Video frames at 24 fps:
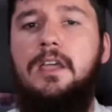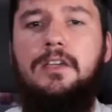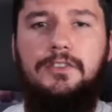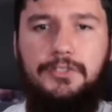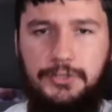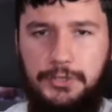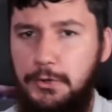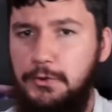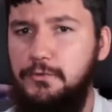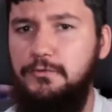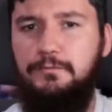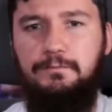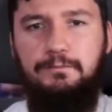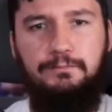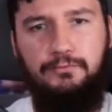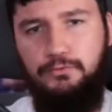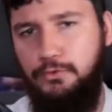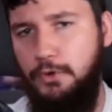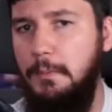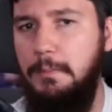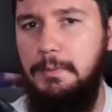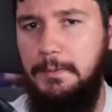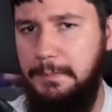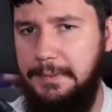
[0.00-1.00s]
You've
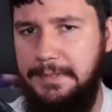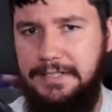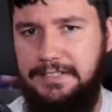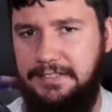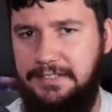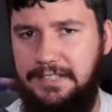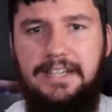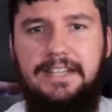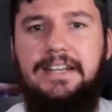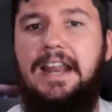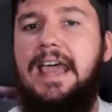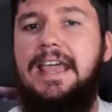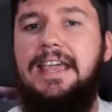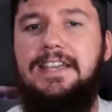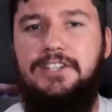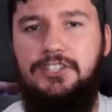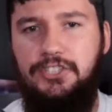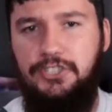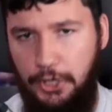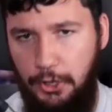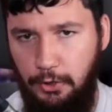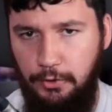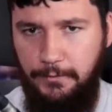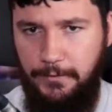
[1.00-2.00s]
probably seen a
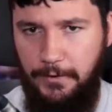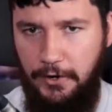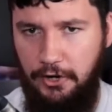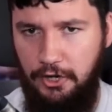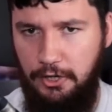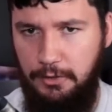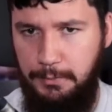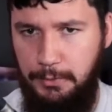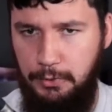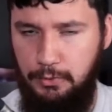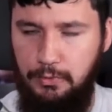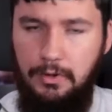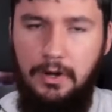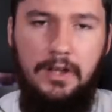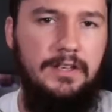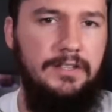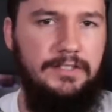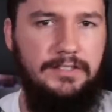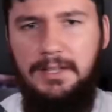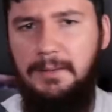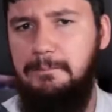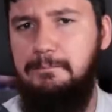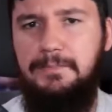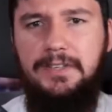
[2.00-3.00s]
shell variable,
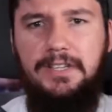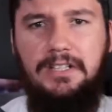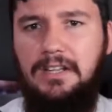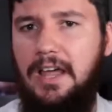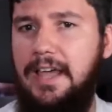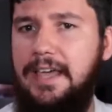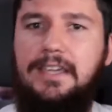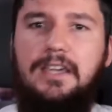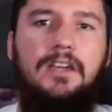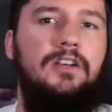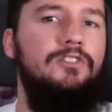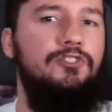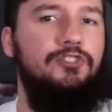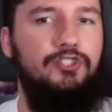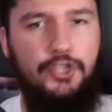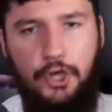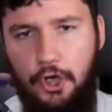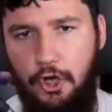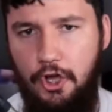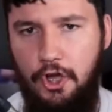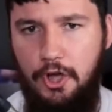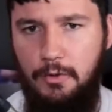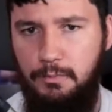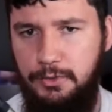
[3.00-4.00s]
something like
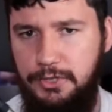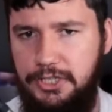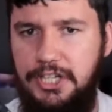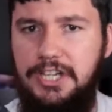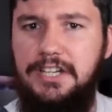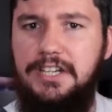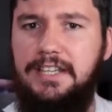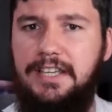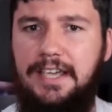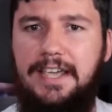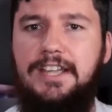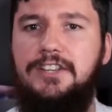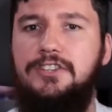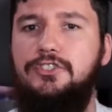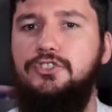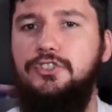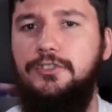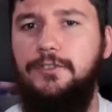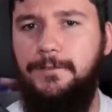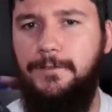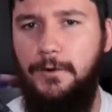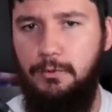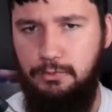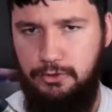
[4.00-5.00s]
term, which indicates your
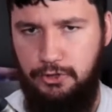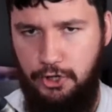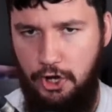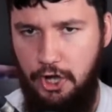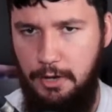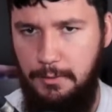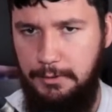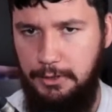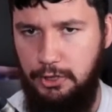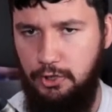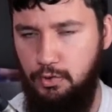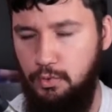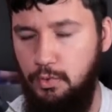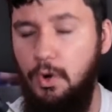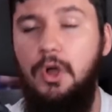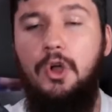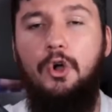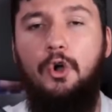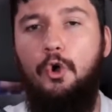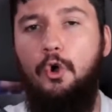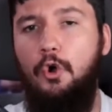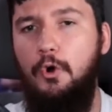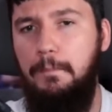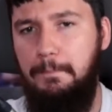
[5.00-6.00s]
default terminal,
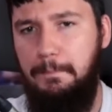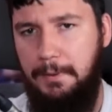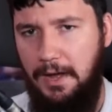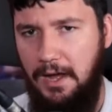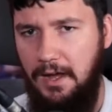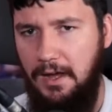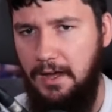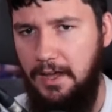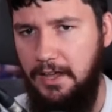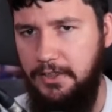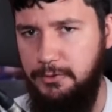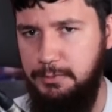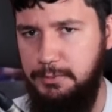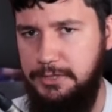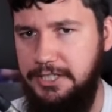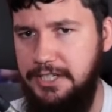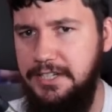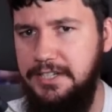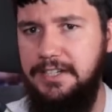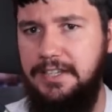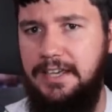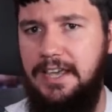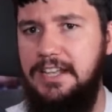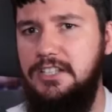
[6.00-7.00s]
or path, which
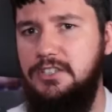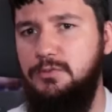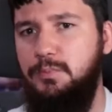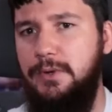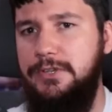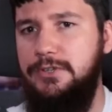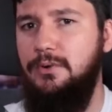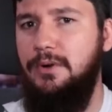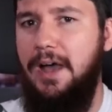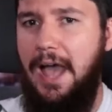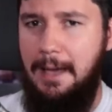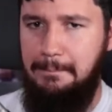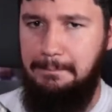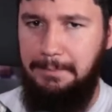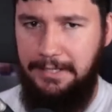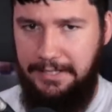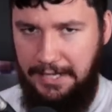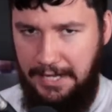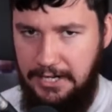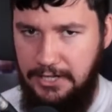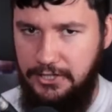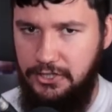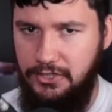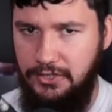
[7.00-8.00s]
indicates where your
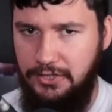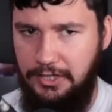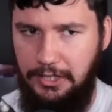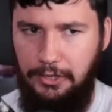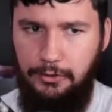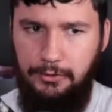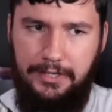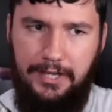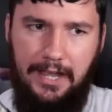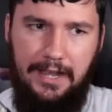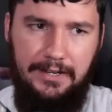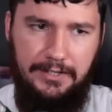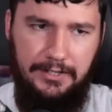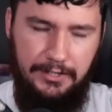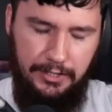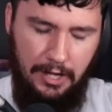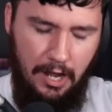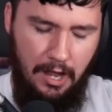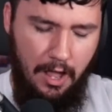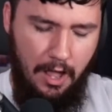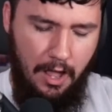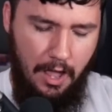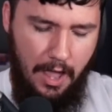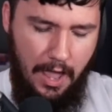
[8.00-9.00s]
applications are located.
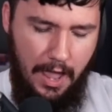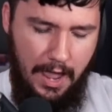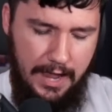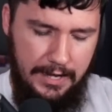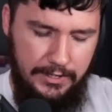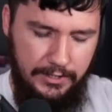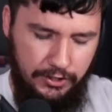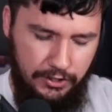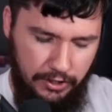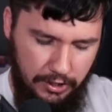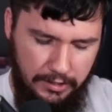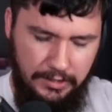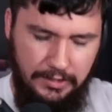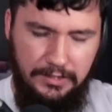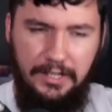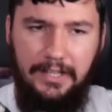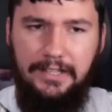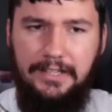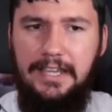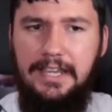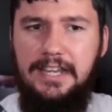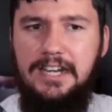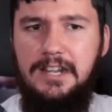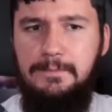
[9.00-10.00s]
And just
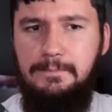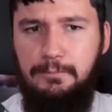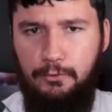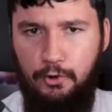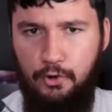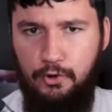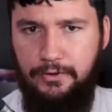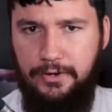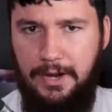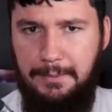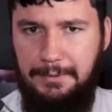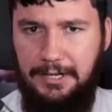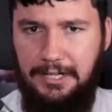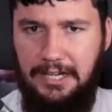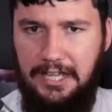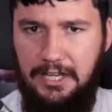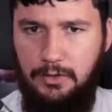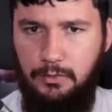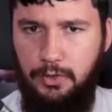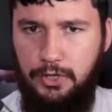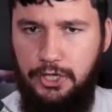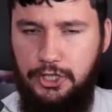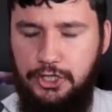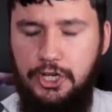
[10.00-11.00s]
like any programming
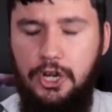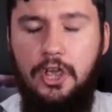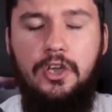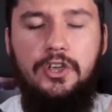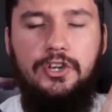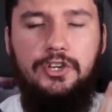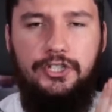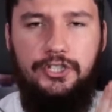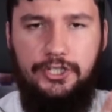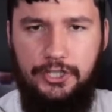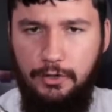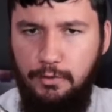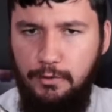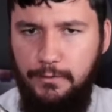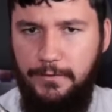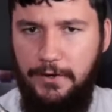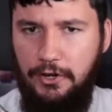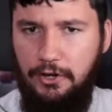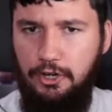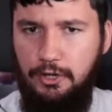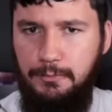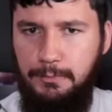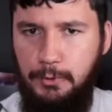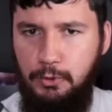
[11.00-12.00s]
language, shell
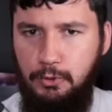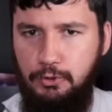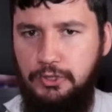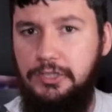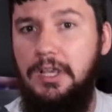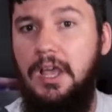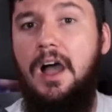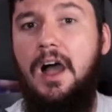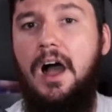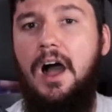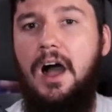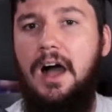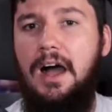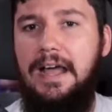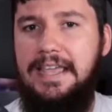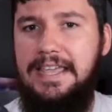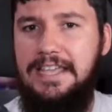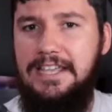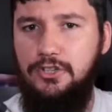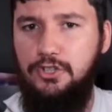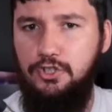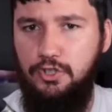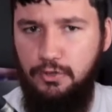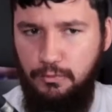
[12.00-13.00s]
variables are
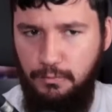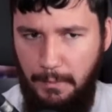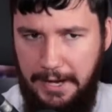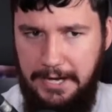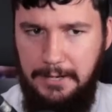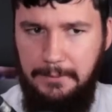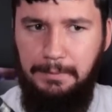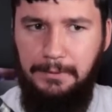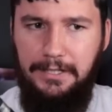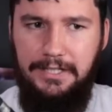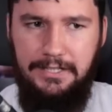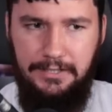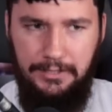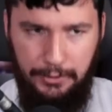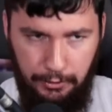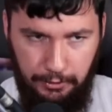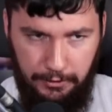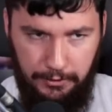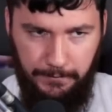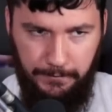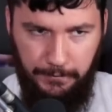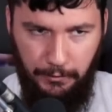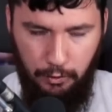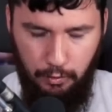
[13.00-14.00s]
incredibly
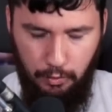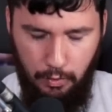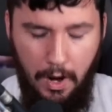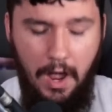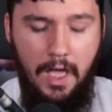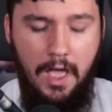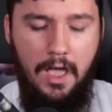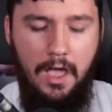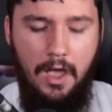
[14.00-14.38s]
useful.